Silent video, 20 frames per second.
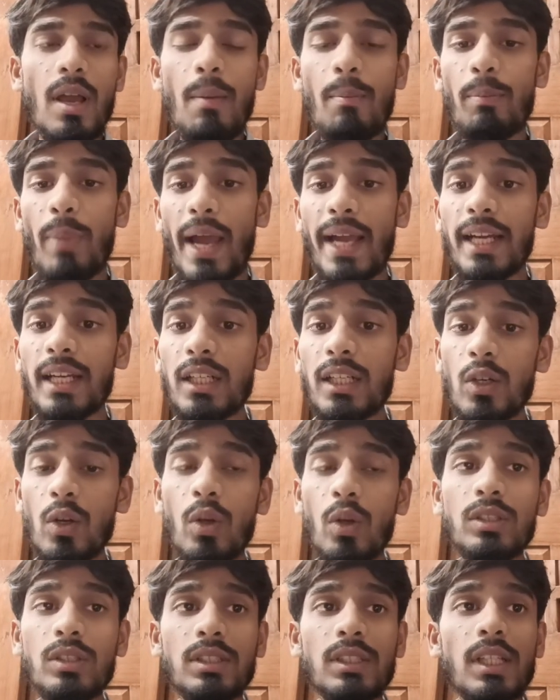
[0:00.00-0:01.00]
Packet
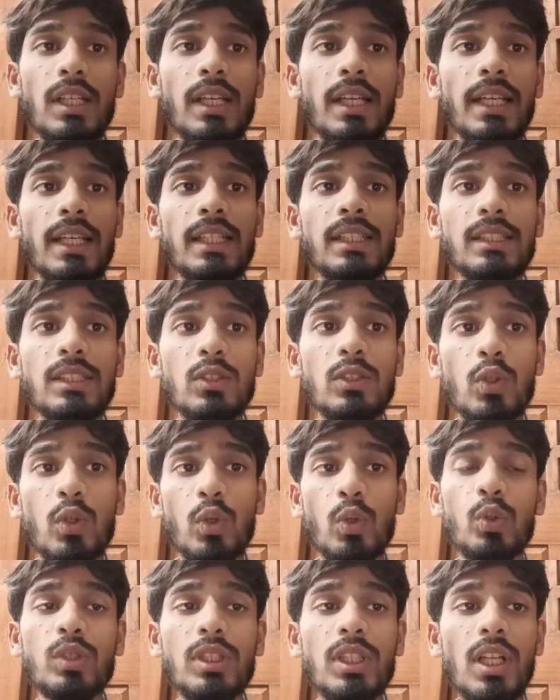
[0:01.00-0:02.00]
loss is
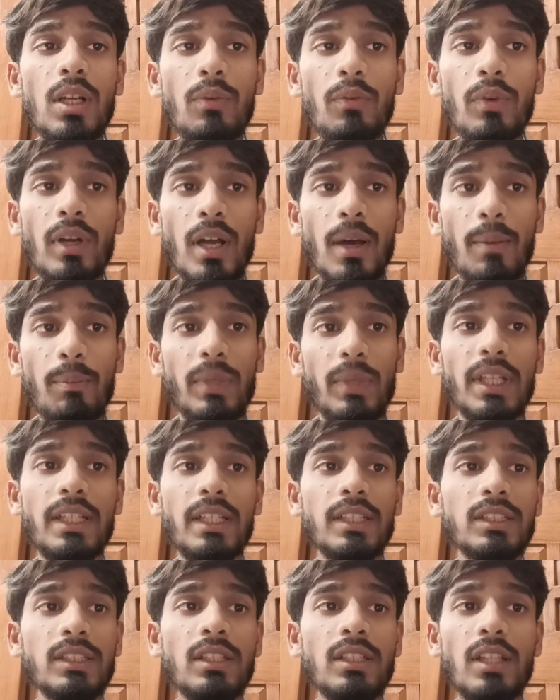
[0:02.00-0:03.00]
crucial for
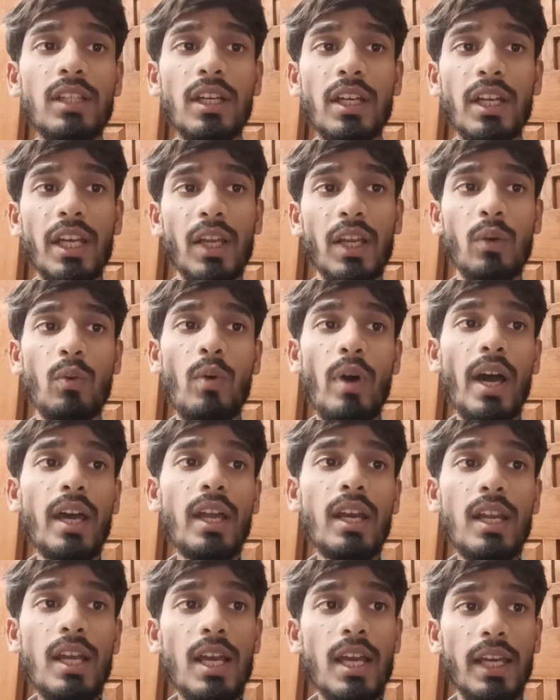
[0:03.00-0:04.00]
applications that
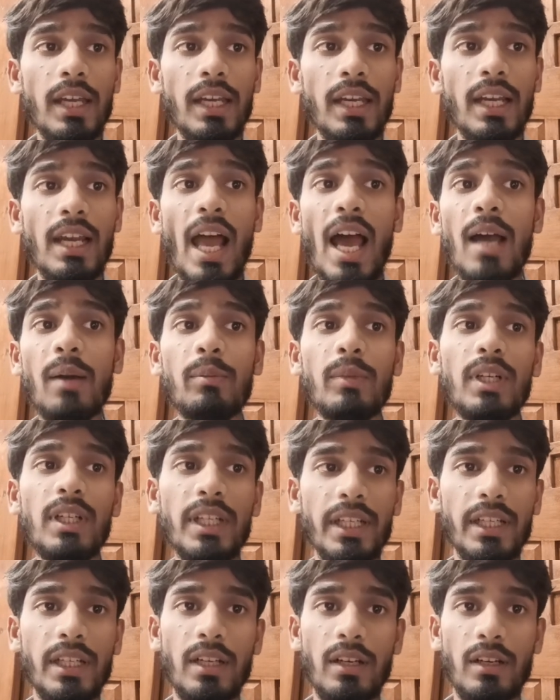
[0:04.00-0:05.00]
require reliable
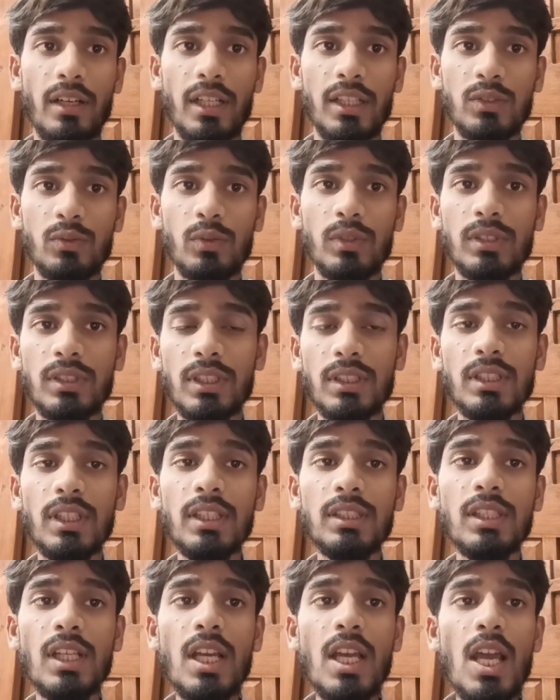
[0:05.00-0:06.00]
data transfer such
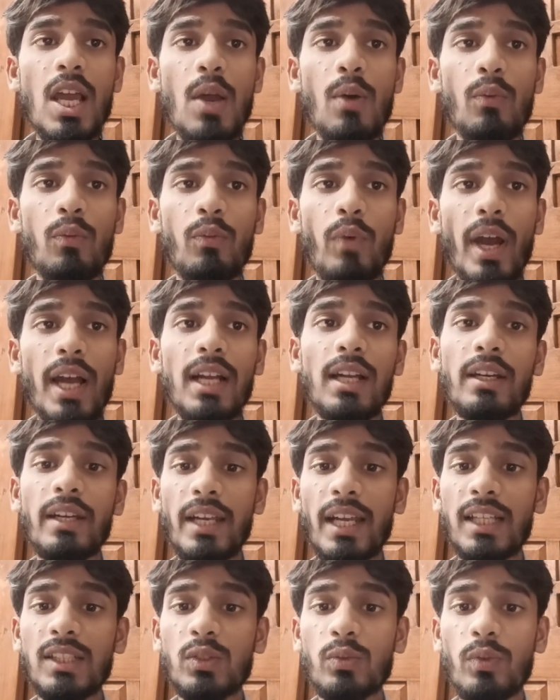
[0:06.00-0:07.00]
as file
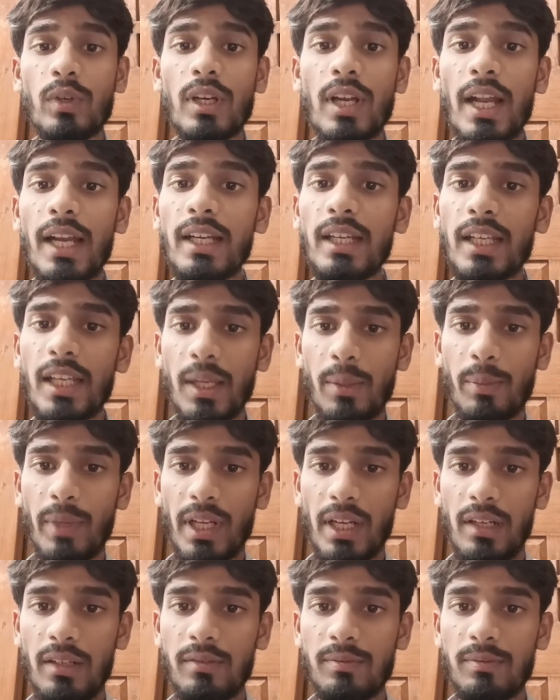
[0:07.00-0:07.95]
transfer and email.